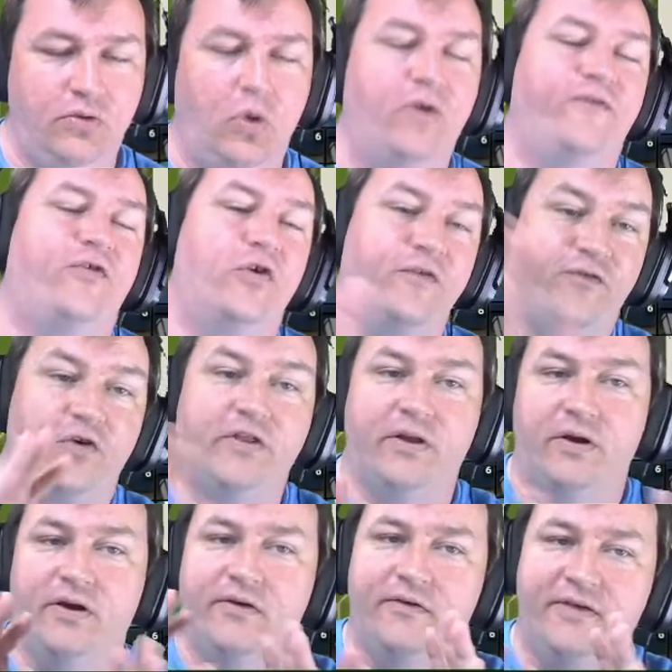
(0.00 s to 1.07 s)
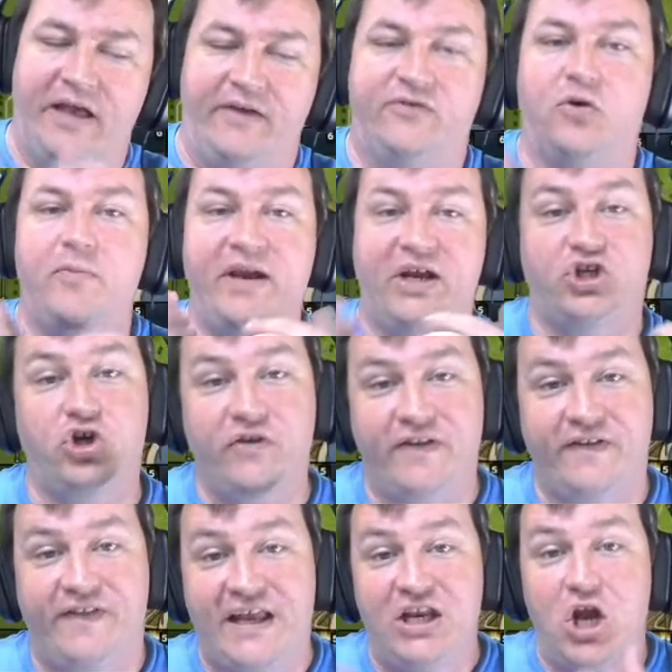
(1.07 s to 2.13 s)
well, so make sure
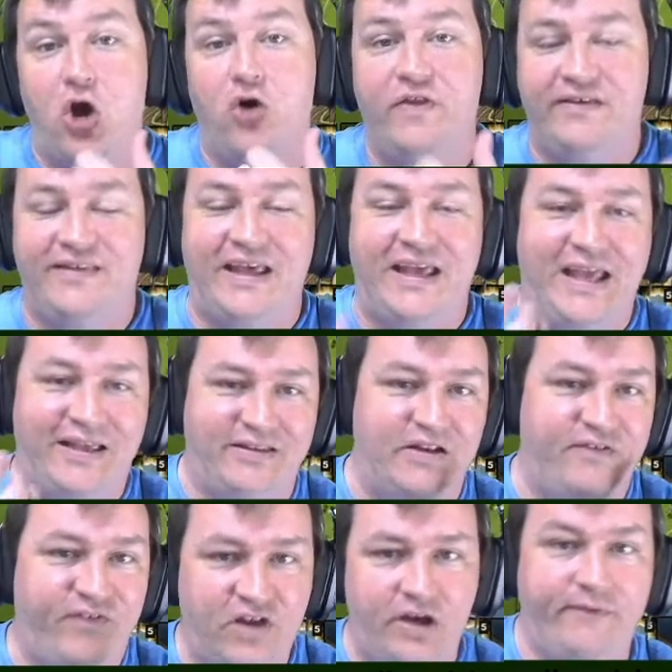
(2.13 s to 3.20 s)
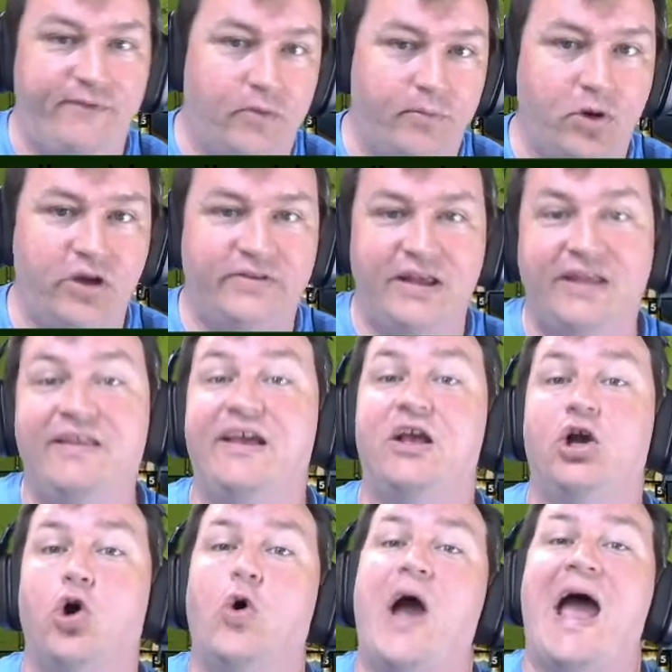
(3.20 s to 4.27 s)
that they know this, that he has an affinity for books, and they can
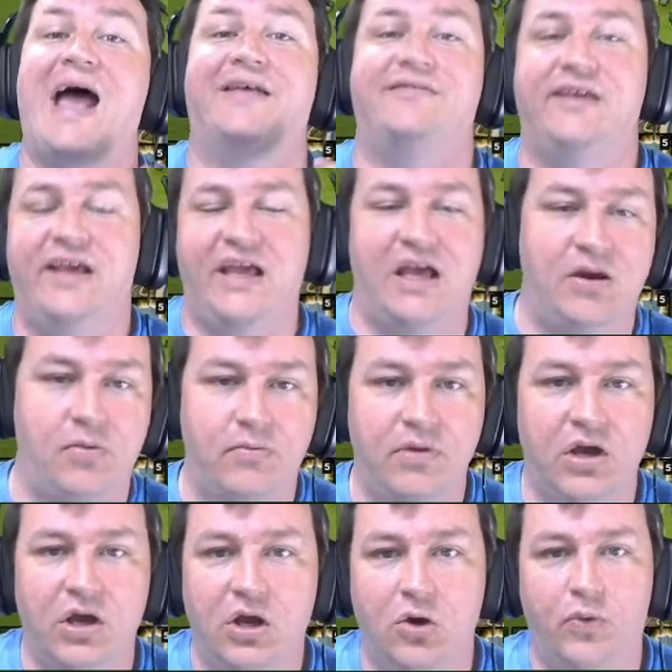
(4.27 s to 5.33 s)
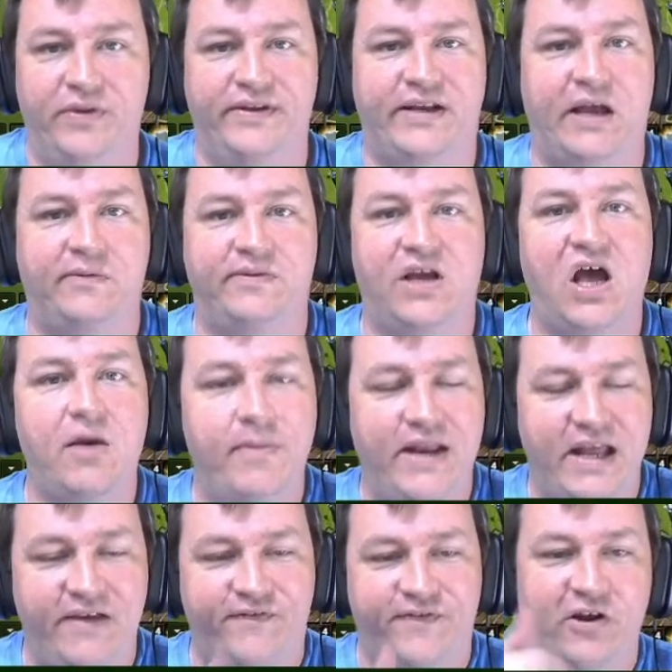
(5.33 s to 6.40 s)
go asking him when the times come.
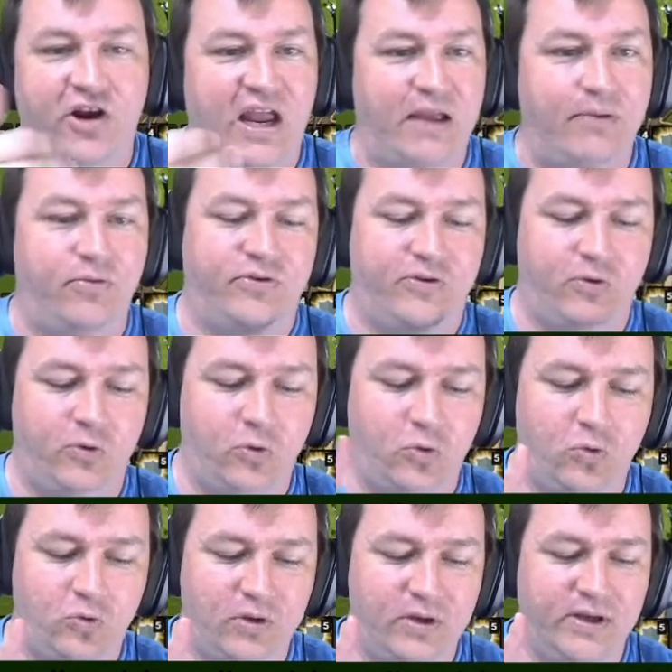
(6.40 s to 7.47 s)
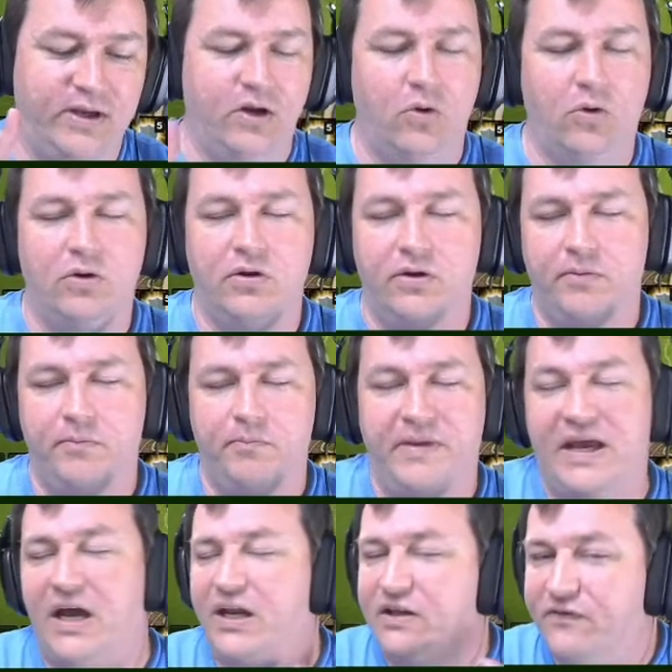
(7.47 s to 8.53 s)
And if they're able to
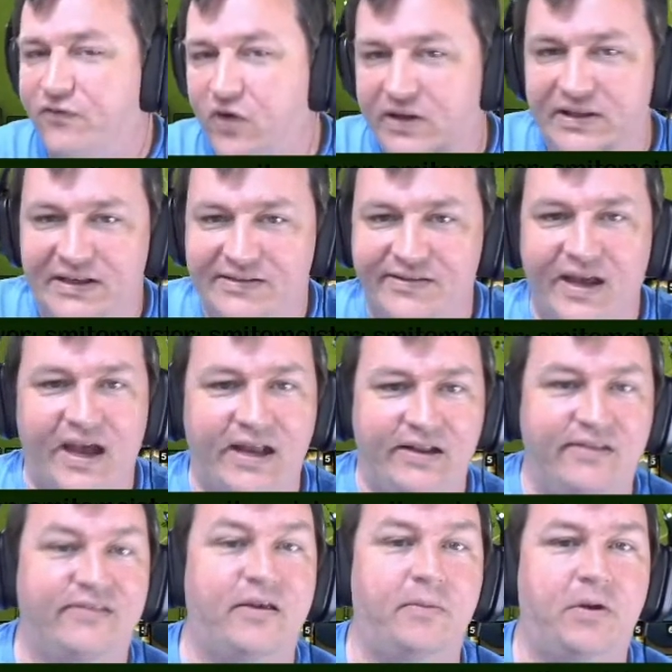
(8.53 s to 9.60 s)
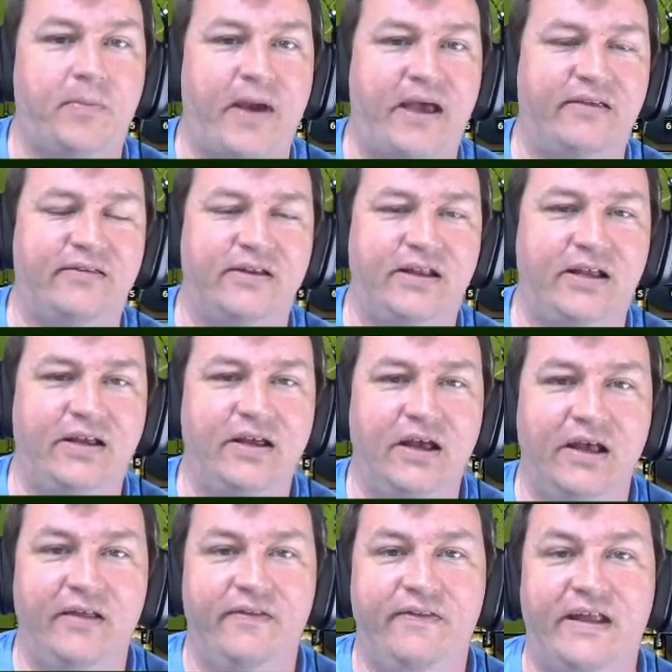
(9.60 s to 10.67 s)
be on his friendly side in some capacity,
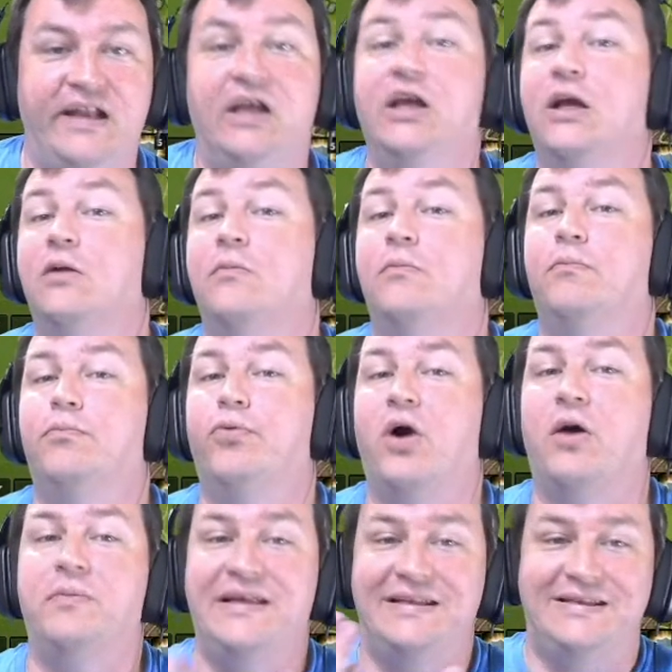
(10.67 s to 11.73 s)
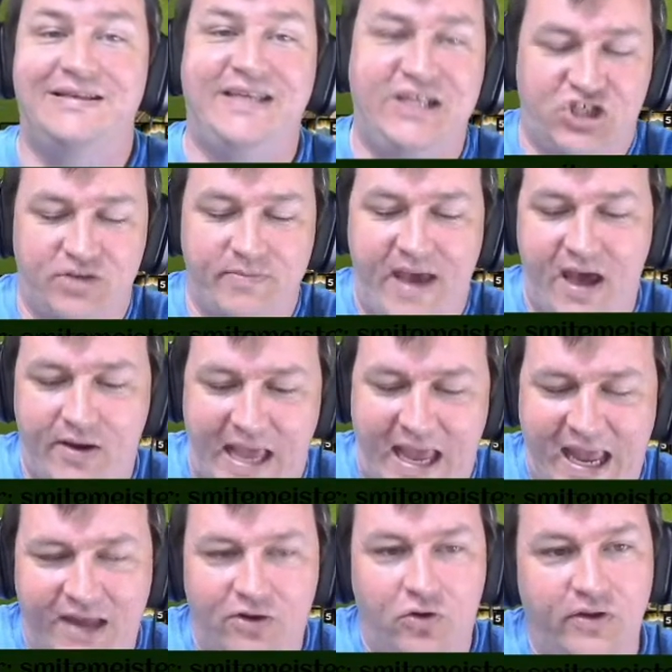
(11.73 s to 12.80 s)
then he could probably teach them how to
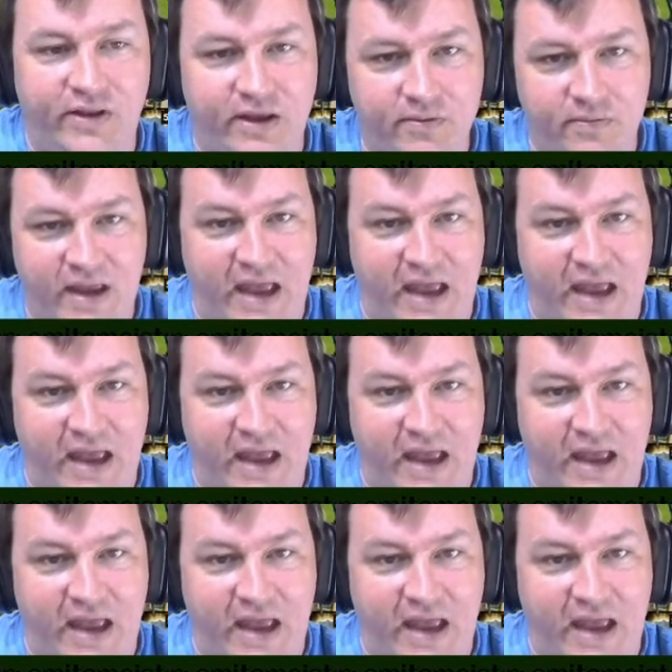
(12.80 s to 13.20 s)
handle